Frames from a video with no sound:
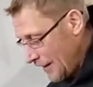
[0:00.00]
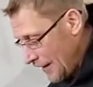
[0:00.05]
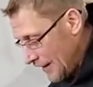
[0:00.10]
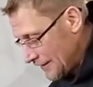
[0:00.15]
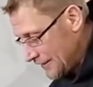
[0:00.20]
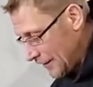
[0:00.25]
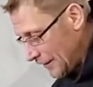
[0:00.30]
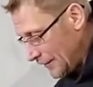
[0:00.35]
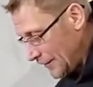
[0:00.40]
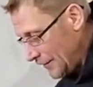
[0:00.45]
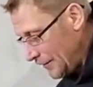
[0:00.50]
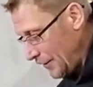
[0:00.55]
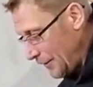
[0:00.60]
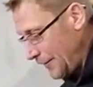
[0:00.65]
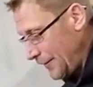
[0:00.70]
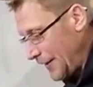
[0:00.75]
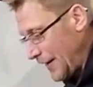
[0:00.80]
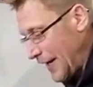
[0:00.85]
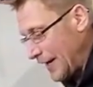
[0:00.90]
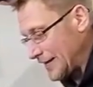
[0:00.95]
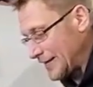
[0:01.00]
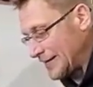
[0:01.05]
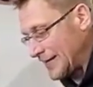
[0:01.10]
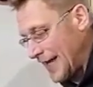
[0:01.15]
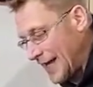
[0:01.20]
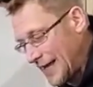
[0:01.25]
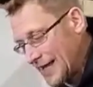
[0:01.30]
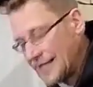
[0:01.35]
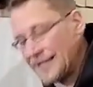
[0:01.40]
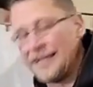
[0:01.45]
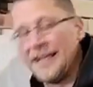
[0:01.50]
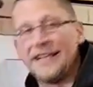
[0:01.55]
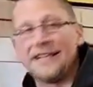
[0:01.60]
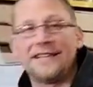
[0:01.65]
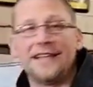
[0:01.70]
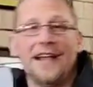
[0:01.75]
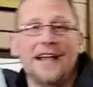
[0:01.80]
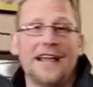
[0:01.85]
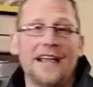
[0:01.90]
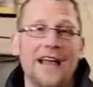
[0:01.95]

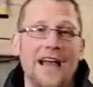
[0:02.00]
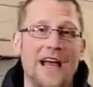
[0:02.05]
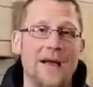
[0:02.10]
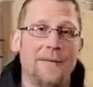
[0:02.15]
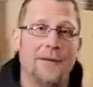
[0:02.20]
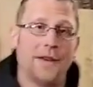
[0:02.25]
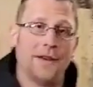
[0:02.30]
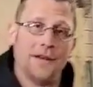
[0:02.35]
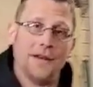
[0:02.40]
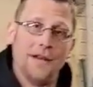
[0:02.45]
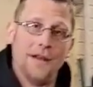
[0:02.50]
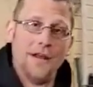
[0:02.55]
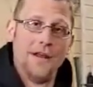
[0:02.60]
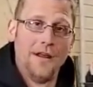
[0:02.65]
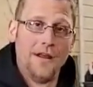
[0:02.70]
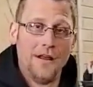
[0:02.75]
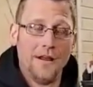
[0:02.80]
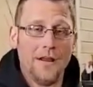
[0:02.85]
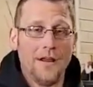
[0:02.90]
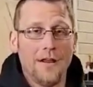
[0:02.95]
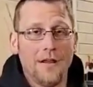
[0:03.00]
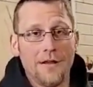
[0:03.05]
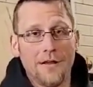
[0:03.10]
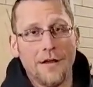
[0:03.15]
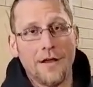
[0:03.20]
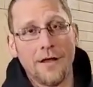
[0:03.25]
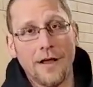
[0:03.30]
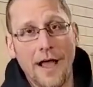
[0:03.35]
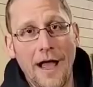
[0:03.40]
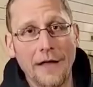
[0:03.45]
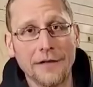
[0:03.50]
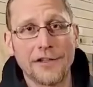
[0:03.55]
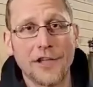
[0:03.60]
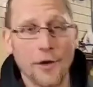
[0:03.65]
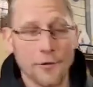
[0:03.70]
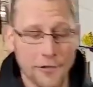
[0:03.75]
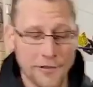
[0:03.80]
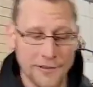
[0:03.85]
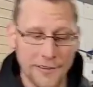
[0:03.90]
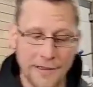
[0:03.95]
www.2ndcents.com, and I'll
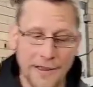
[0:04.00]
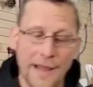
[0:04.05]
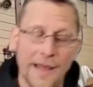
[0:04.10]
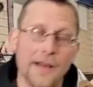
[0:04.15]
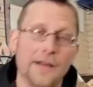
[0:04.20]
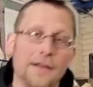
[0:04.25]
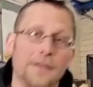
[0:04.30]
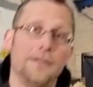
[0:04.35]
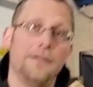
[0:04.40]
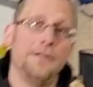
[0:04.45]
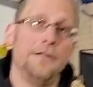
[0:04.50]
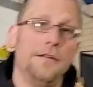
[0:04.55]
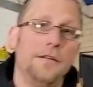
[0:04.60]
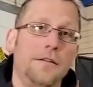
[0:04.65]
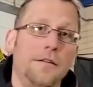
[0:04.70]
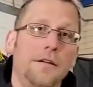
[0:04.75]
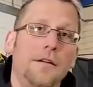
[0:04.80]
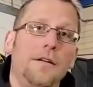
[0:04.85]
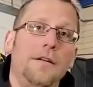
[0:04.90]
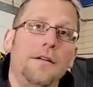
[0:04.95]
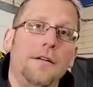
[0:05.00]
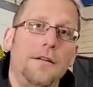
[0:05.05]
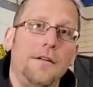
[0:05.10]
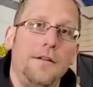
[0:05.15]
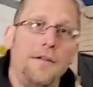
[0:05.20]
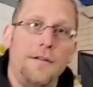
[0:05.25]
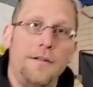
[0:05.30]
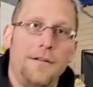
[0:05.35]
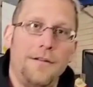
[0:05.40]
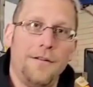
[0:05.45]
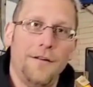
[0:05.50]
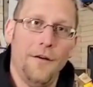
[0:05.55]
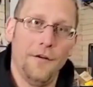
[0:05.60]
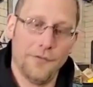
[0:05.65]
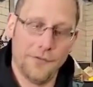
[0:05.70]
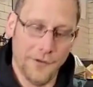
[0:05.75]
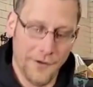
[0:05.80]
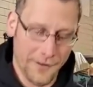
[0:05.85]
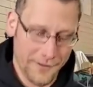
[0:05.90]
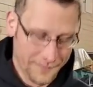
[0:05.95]
toast to that.
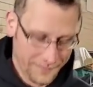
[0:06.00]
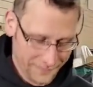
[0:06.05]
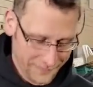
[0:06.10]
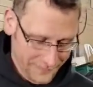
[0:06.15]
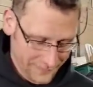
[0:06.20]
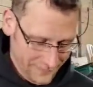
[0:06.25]
Oh, sorry.